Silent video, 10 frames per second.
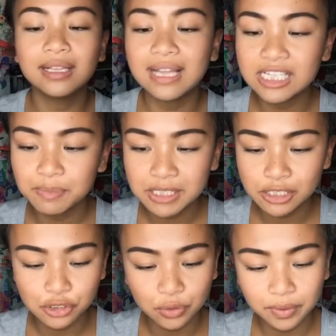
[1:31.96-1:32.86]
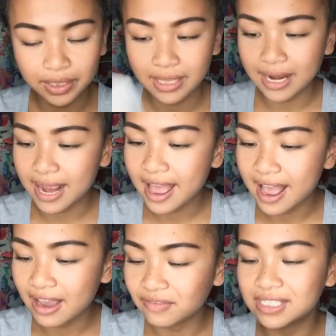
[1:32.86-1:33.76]
The last piece of jewelry that I
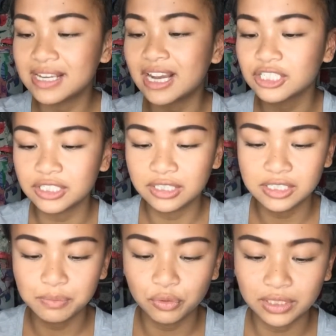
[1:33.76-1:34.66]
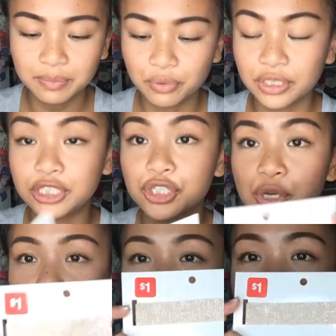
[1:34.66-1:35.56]
have is actually this really pretty
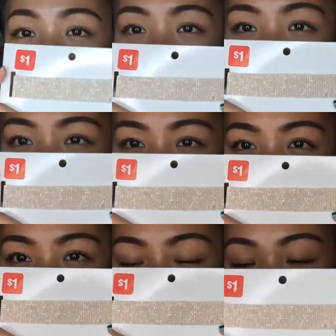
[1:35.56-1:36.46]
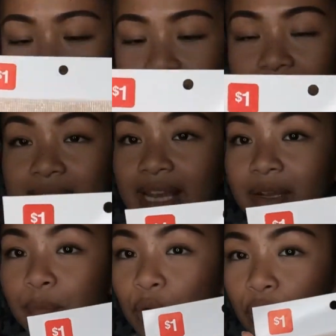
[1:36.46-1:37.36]
choker and it is
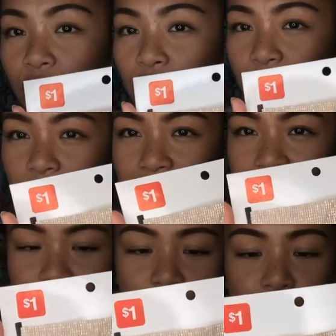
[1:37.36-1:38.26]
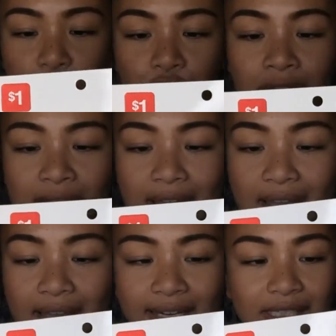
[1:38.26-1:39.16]
like pearl-ish.
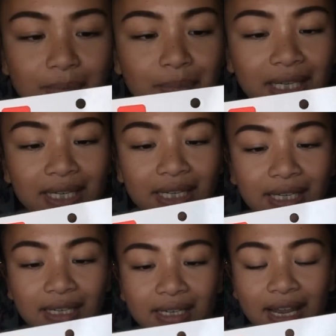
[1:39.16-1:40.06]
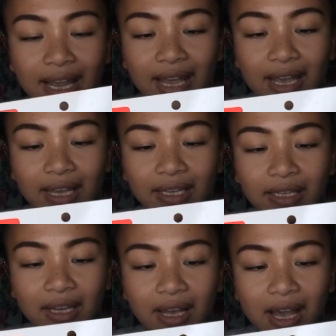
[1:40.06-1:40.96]
And it's beaded
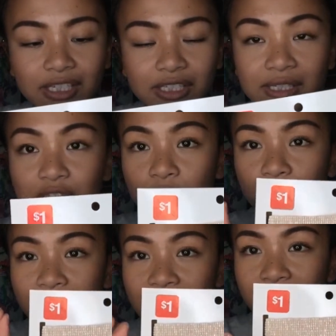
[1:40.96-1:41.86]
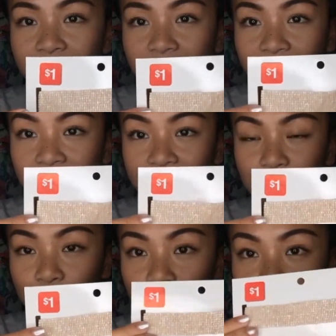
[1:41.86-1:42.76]
and I just don't have a
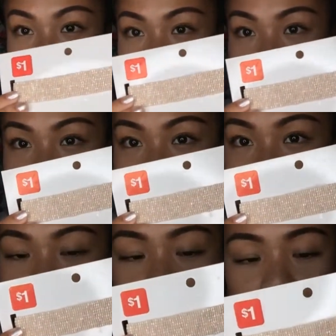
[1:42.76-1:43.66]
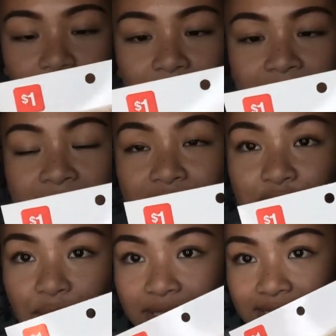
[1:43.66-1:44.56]
choker that is this color.
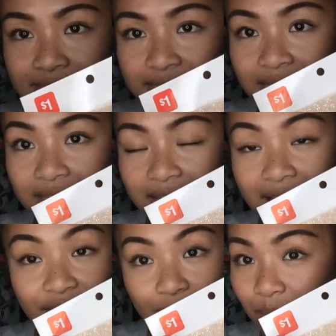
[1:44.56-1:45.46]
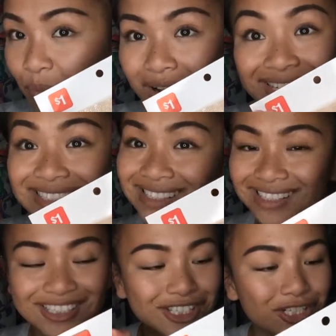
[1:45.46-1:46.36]
As you can see from the price,
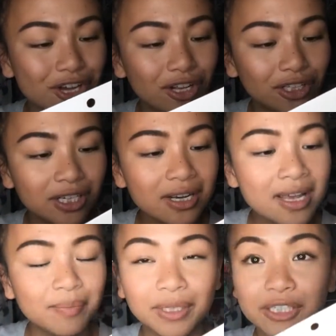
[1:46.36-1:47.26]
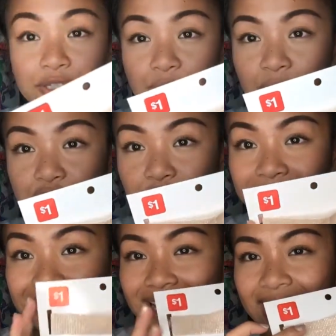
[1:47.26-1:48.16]
it is a dollar, but it is
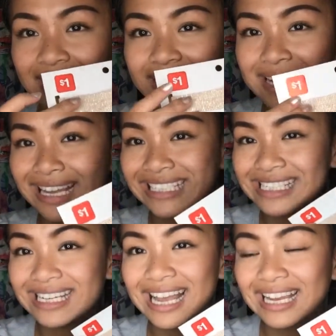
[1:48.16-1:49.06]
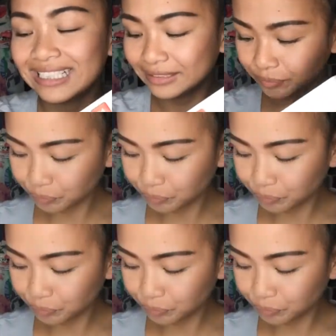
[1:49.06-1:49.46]
originally $9.99.